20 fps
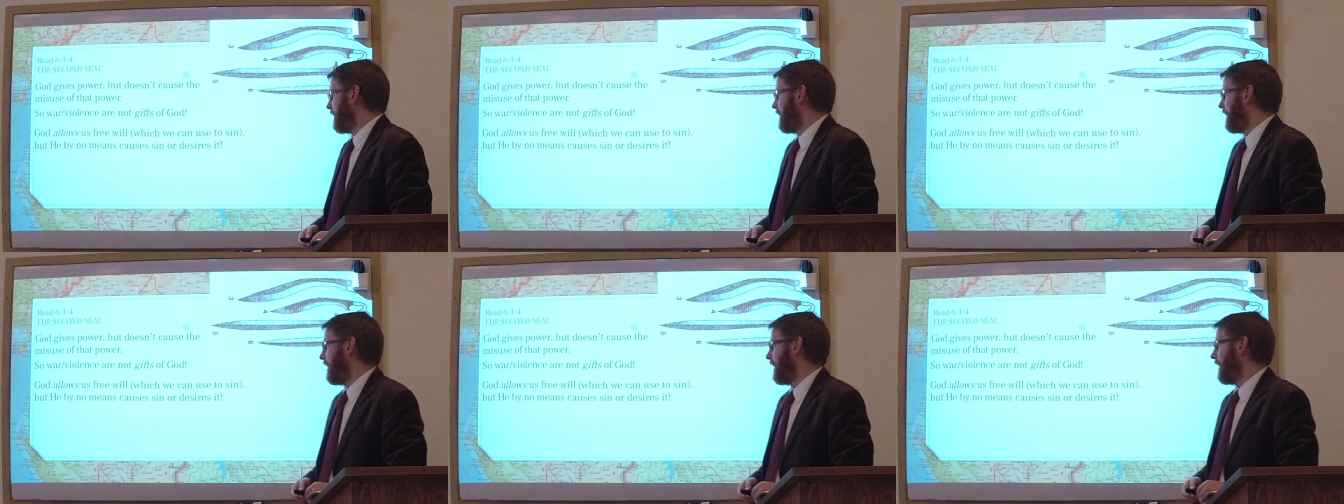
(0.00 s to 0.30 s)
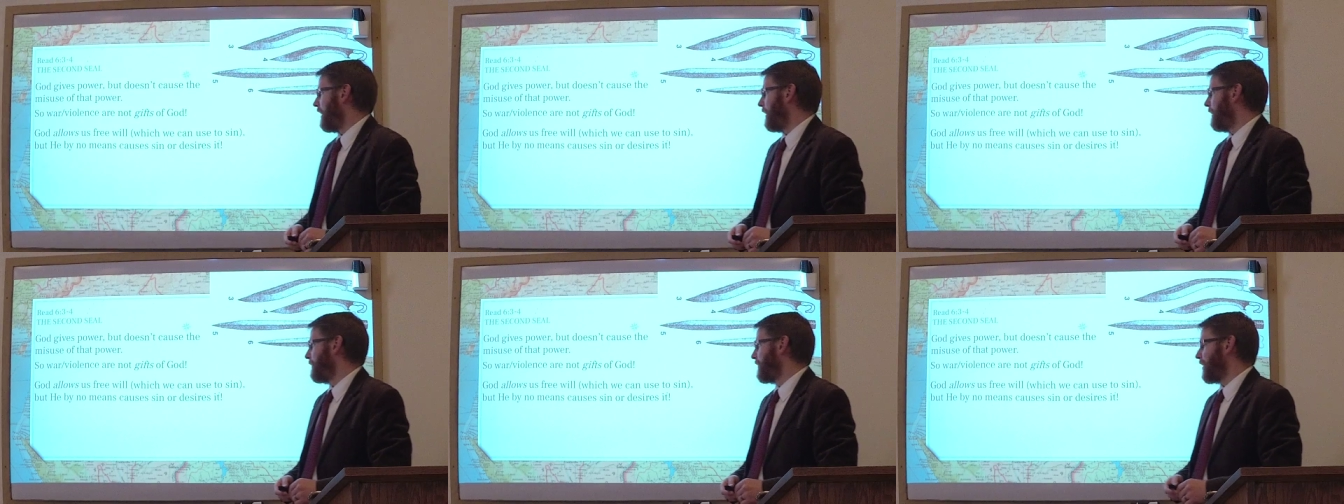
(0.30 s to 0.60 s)

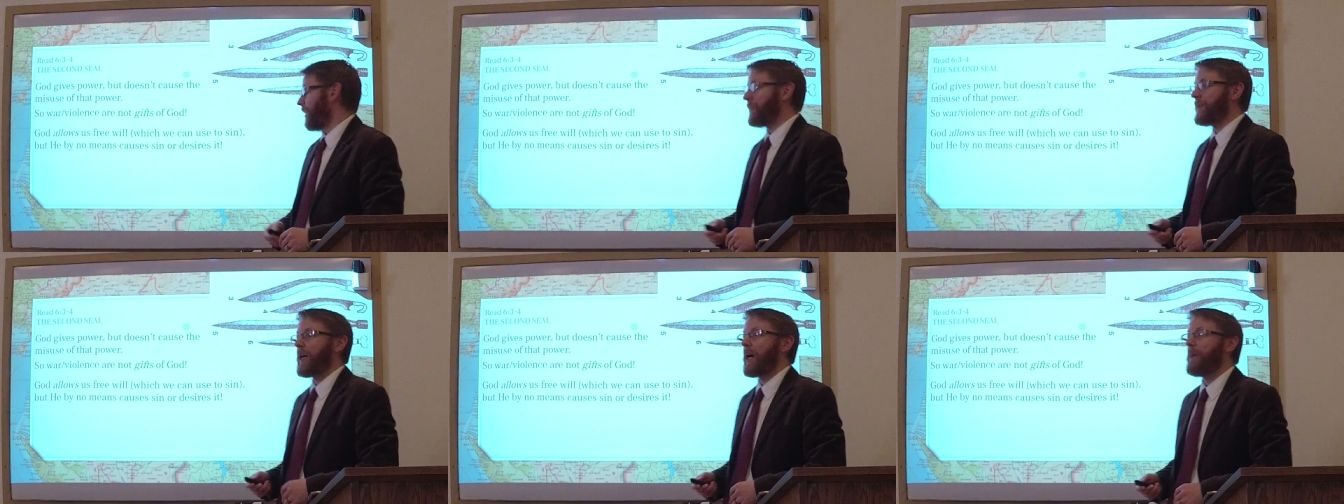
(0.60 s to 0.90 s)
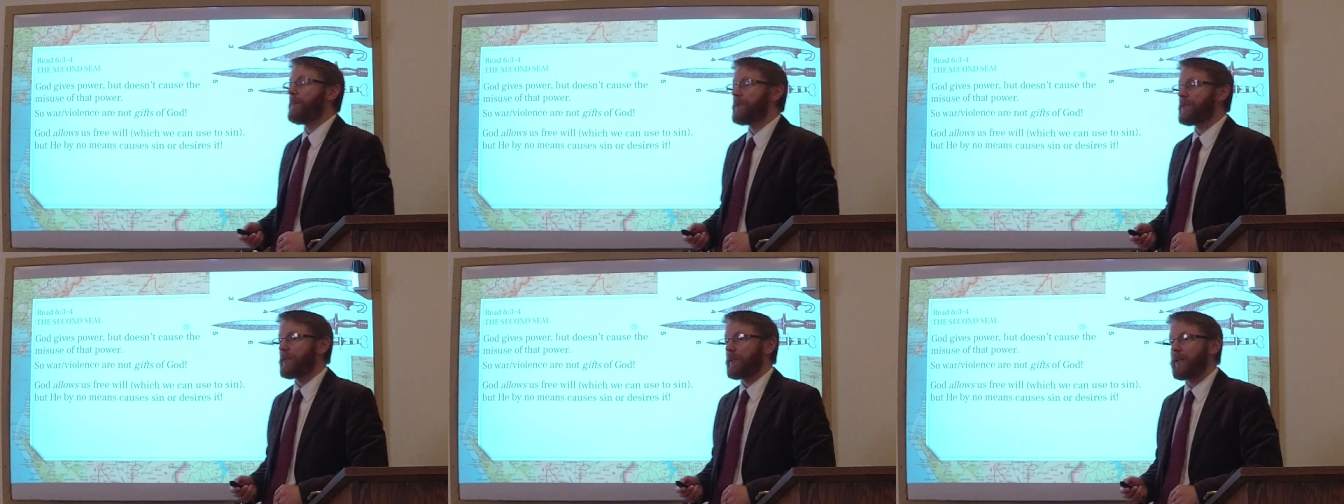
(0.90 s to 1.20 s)
Um,
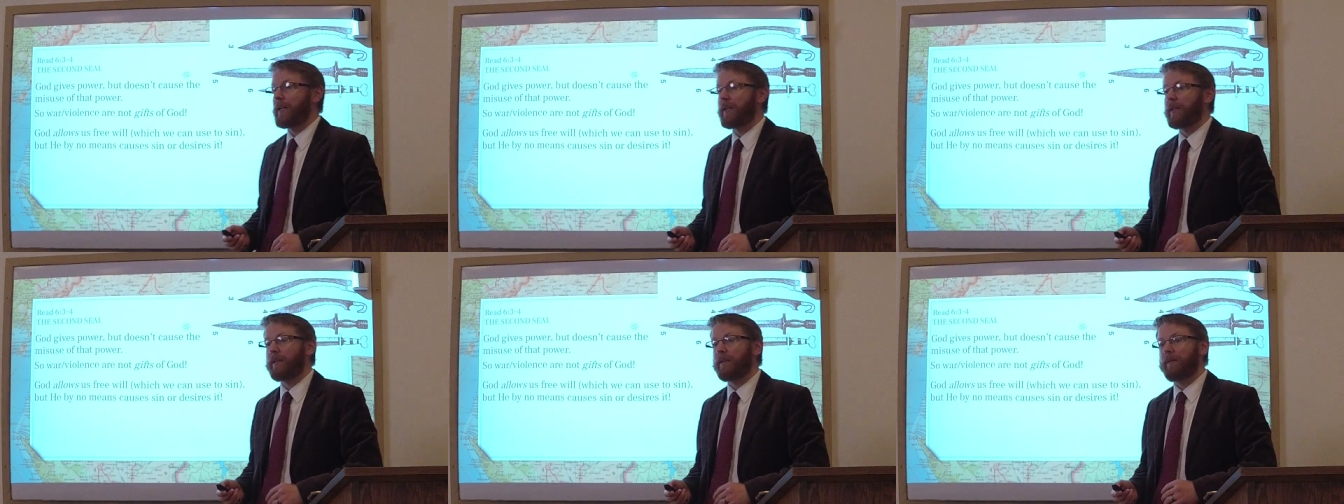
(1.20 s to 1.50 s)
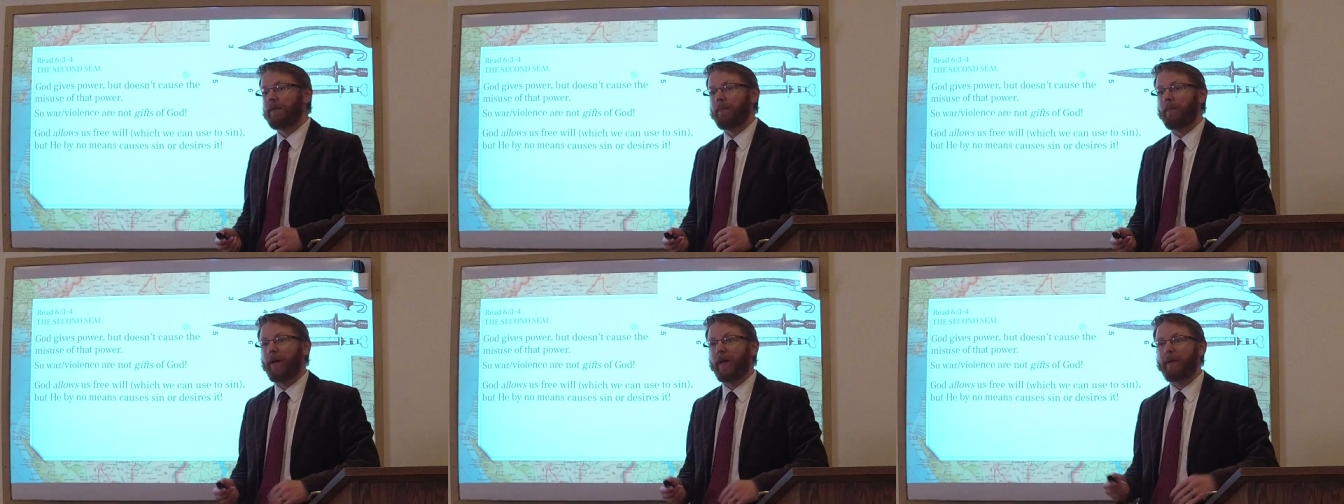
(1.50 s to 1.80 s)
sometimes
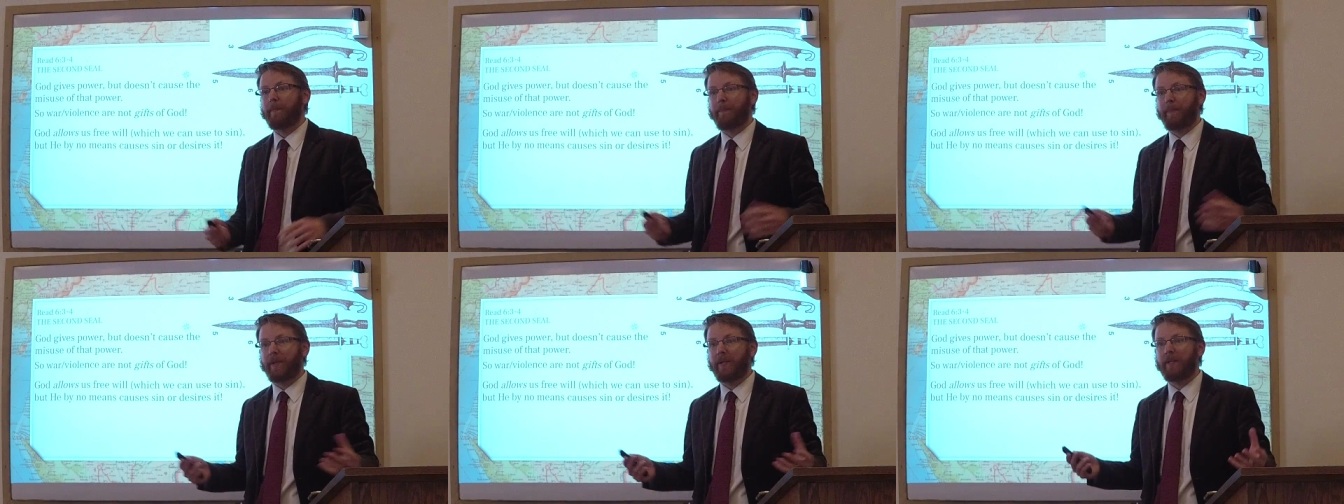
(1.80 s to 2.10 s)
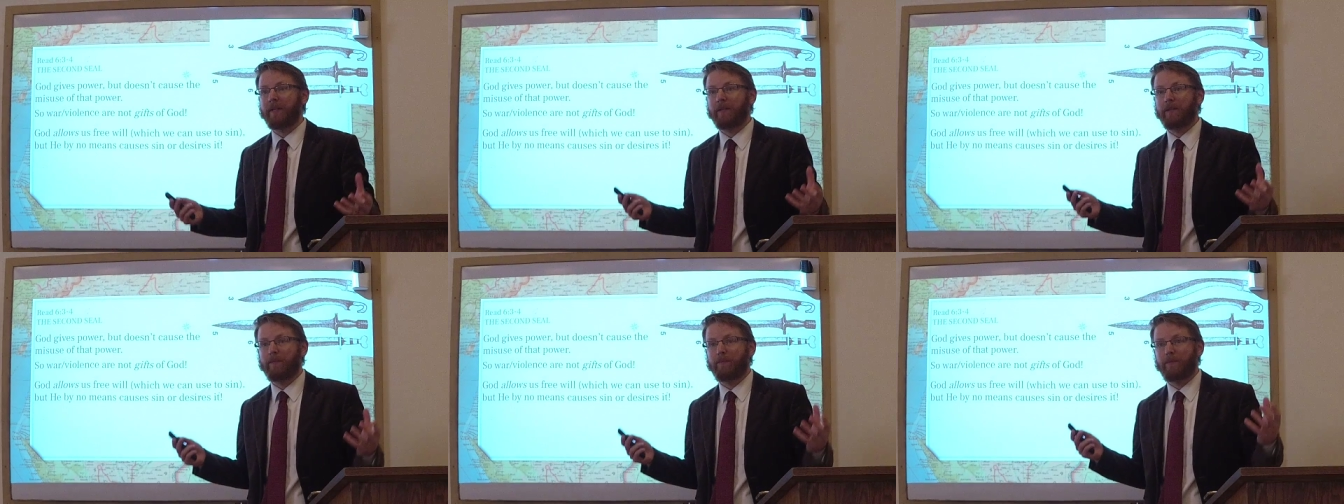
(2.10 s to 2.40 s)
it might
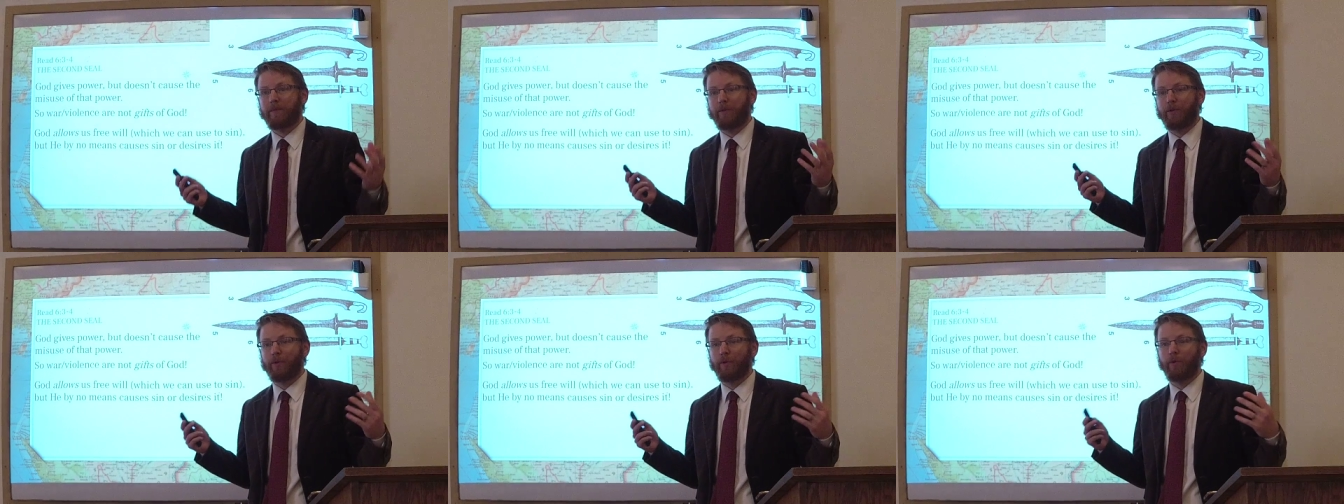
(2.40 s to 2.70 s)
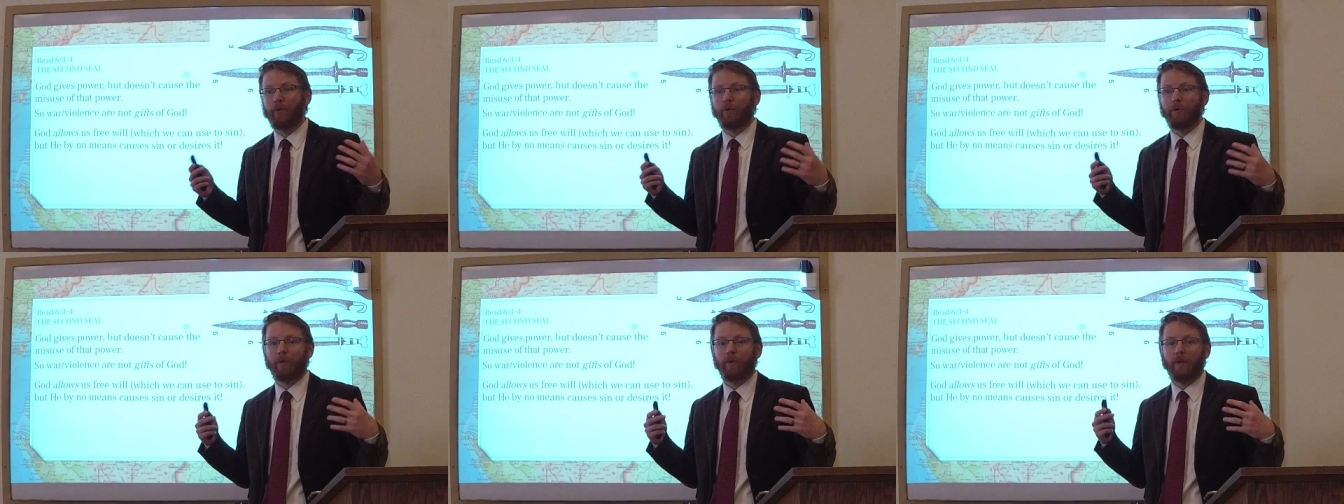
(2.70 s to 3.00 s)
be
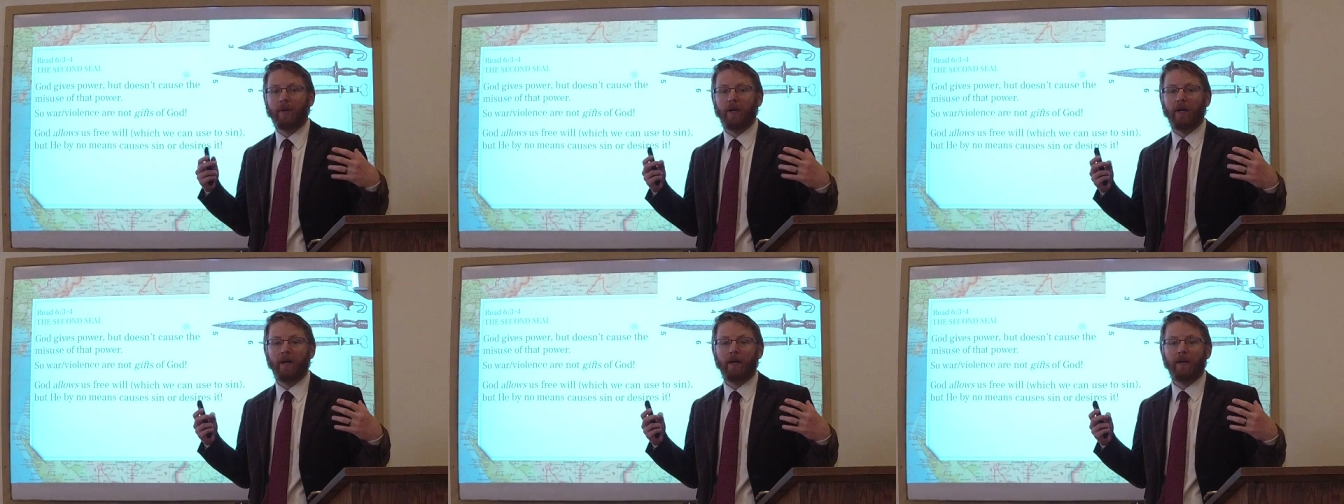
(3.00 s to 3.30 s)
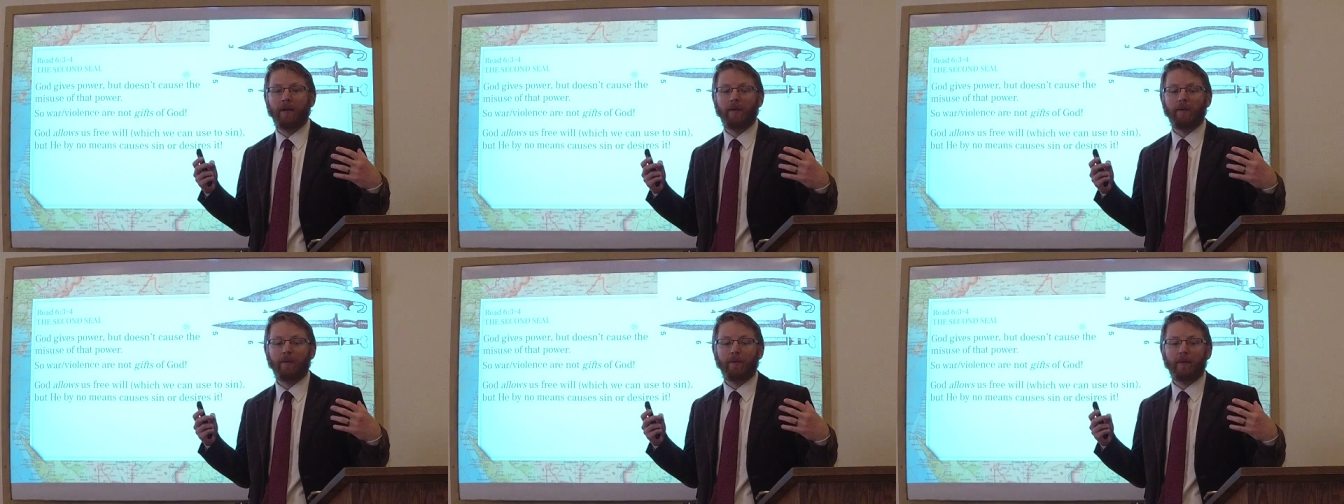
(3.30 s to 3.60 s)
to
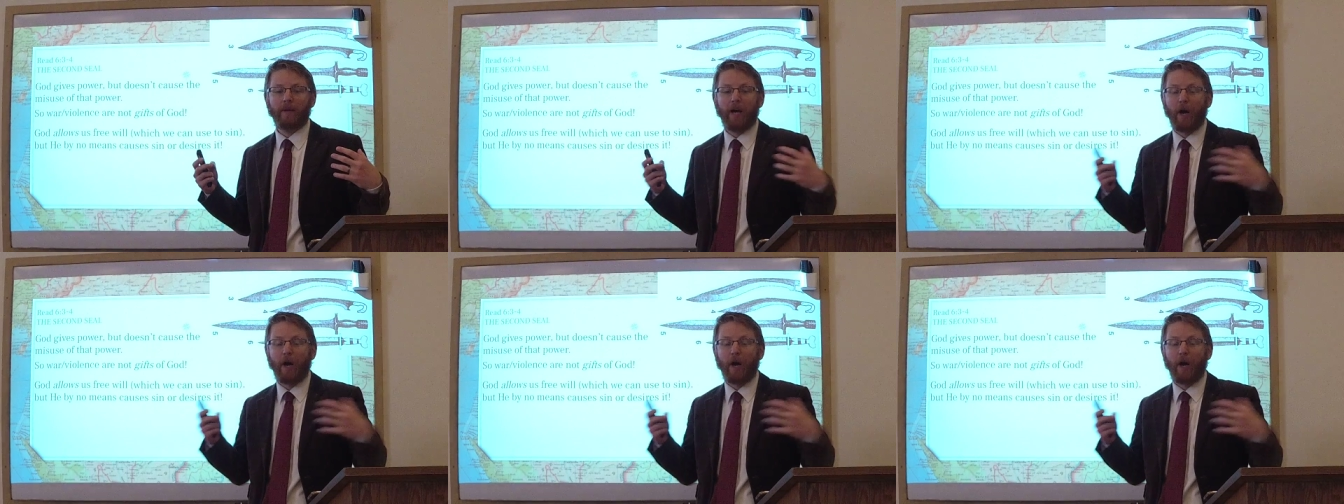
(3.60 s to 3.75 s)
uh,